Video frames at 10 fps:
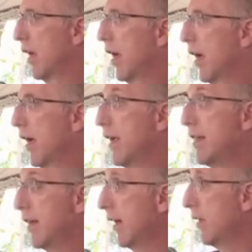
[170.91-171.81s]
In
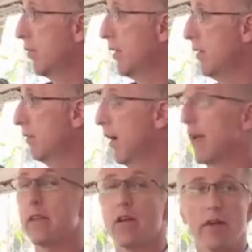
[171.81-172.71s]
the country
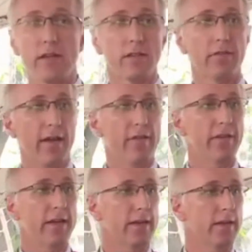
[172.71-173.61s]
and in the rest of
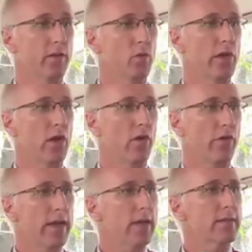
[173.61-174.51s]
Africa, we are
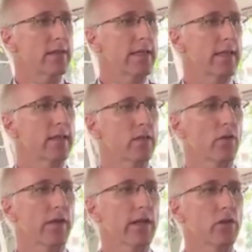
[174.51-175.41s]
rigorously
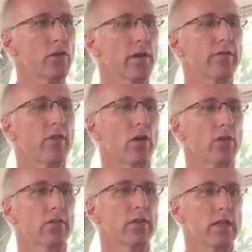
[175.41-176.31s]
trying to
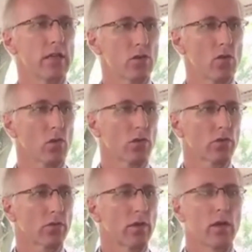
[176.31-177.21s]
advance the
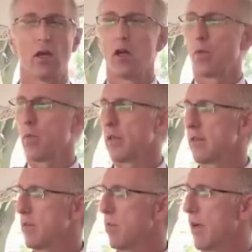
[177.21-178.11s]
discourse,
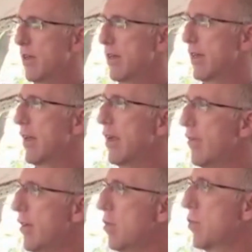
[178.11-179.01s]
participating in
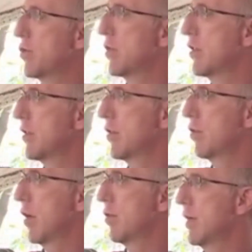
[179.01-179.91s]
every opportunity
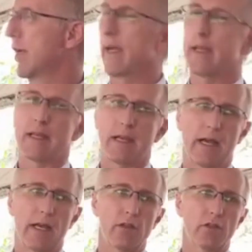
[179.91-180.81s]
where we can
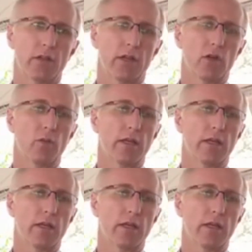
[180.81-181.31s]
engage and we can